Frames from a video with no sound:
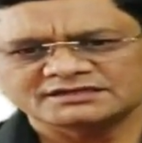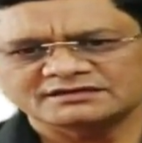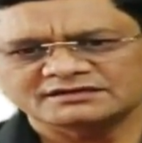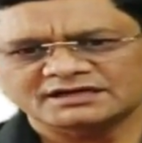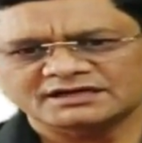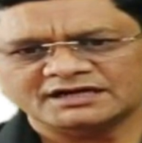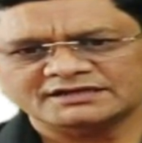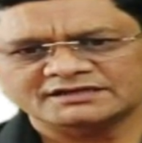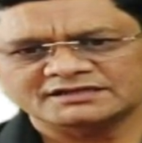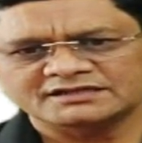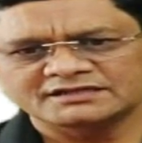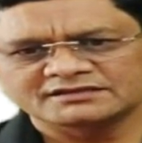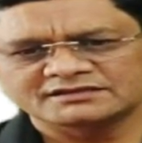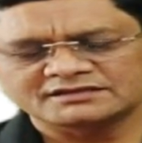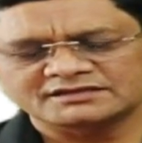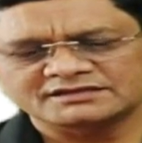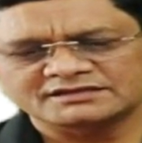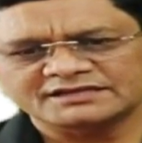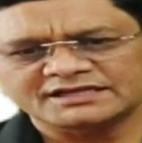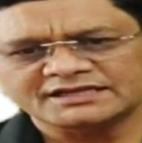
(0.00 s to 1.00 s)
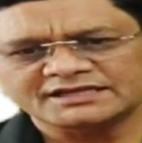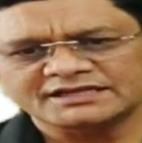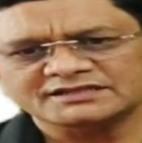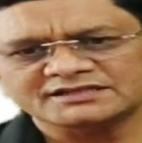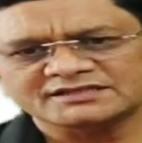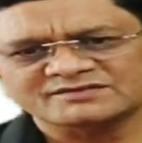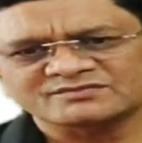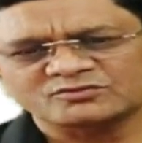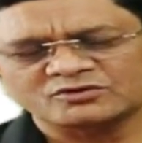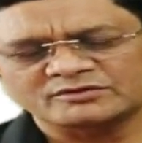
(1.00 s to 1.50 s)
Article 39
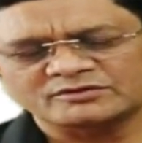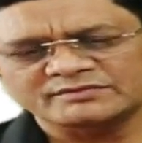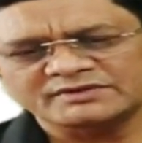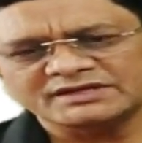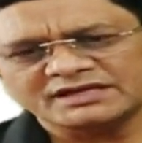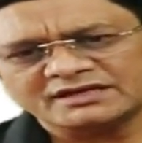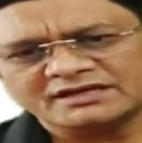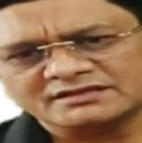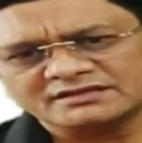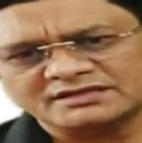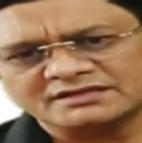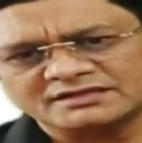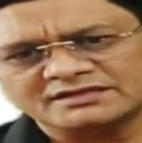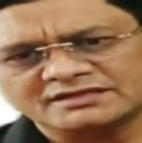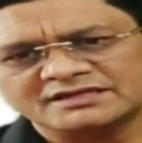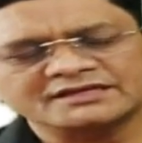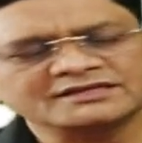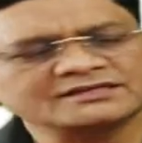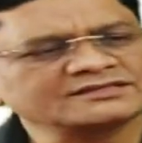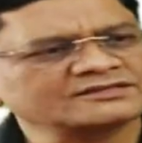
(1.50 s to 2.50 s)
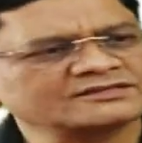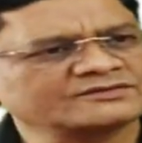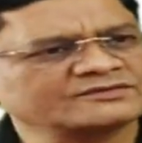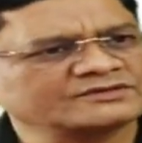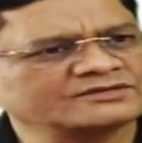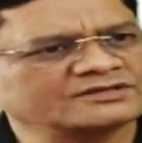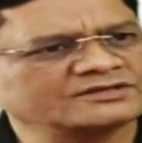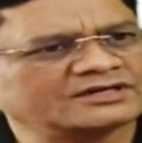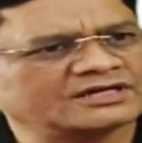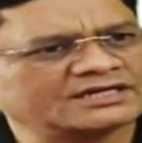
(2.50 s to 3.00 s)
small b and 39 is
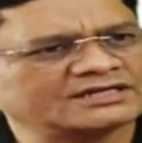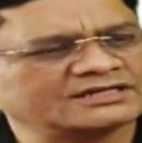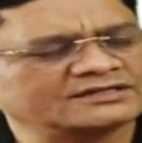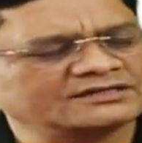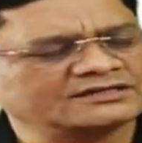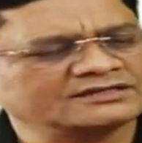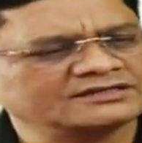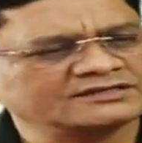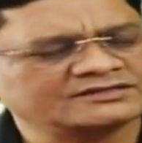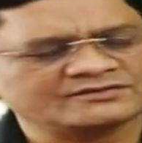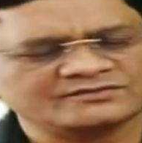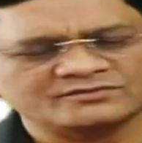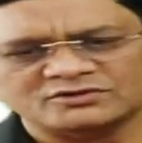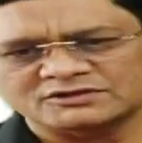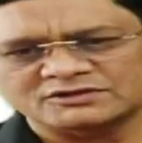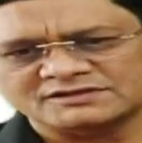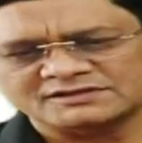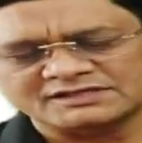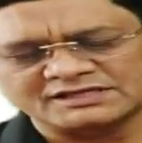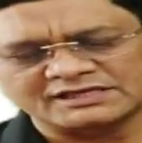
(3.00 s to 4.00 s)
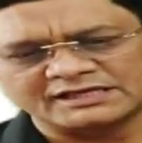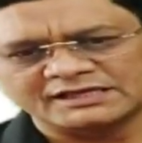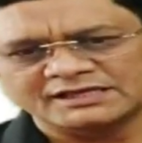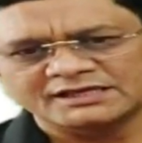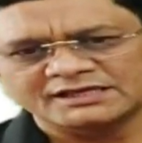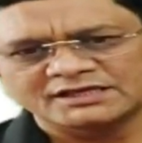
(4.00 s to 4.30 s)
Article small c.